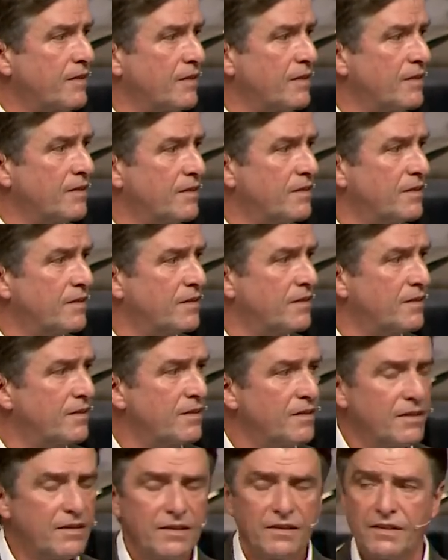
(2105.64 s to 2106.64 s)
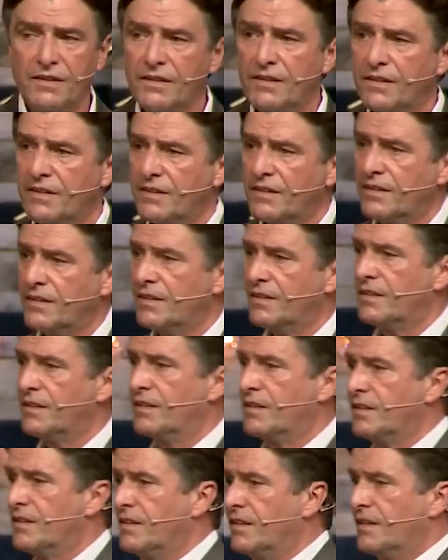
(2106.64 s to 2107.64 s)

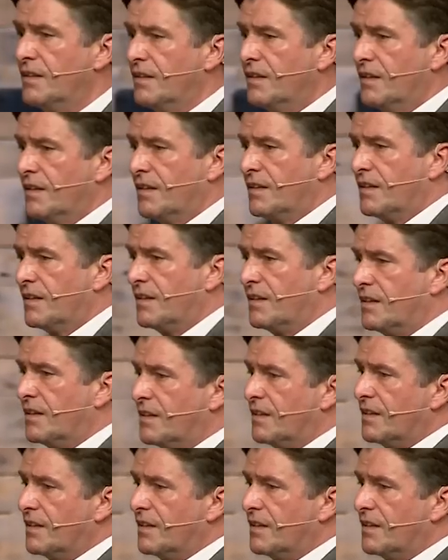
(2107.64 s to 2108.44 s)
No one is speaking in this clip.